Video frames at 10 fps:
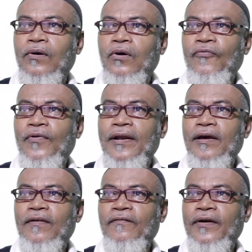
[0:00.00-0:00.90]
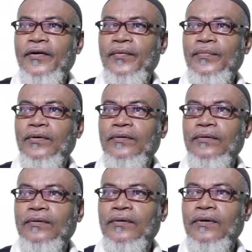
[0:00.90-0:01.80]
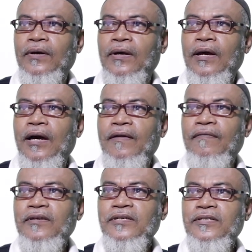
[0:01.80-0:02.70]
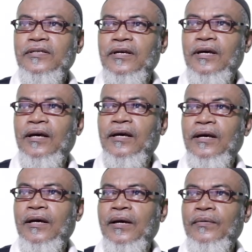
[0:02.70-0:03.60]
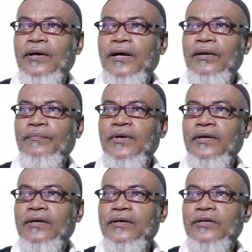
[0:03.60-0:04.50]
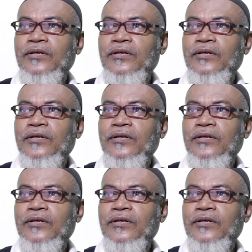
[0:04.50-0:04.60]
of another variable, and this can be